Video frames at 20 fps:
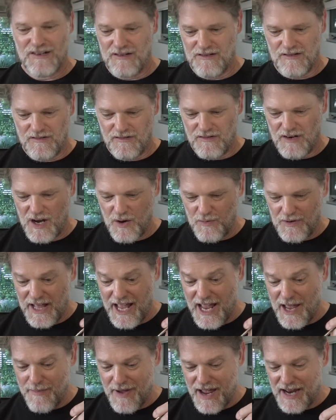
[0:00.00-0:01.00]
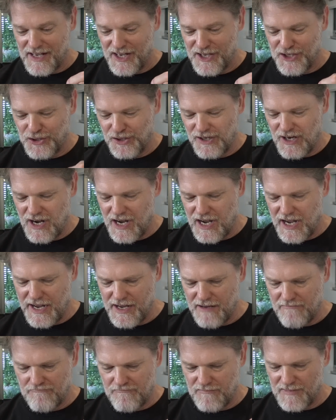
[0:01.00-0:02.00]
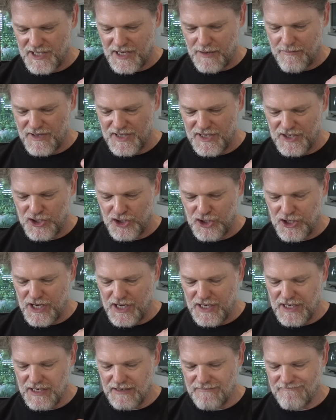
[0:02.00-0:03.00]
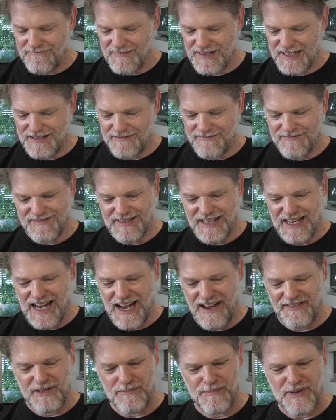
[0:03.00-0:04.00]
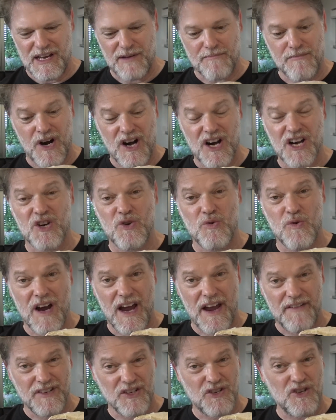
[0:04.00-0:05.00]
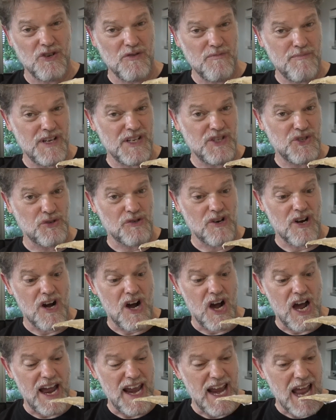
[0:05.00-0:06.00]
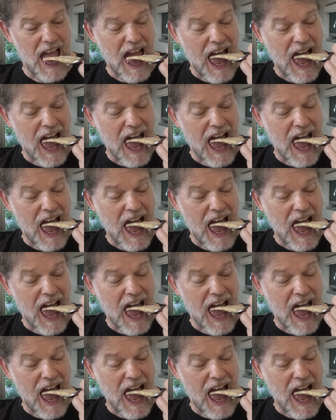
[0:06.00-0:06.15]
All right, well, how about I try some of this chicken? After being microwaved, it could be dry.